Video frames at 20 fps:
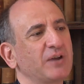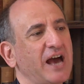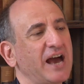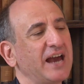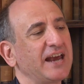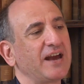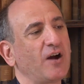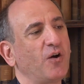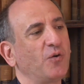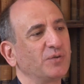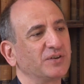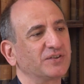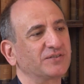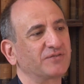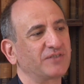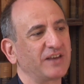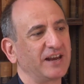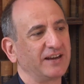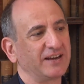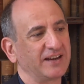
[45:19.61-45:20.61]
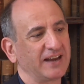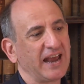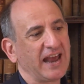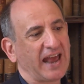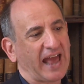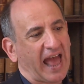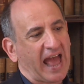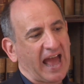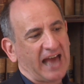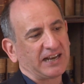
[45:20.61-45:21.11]
I always think
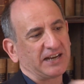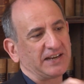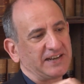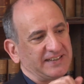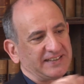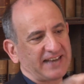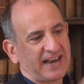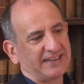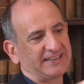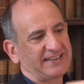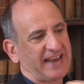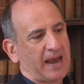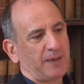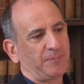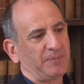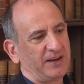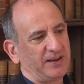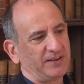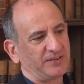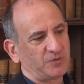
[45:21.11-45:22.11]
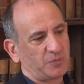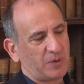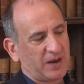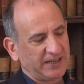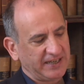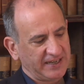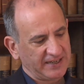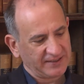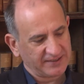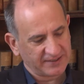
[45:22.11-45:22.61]
Alan is at his happiest when
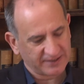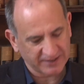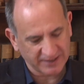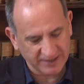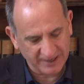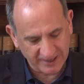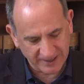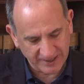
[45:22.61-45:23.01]
he's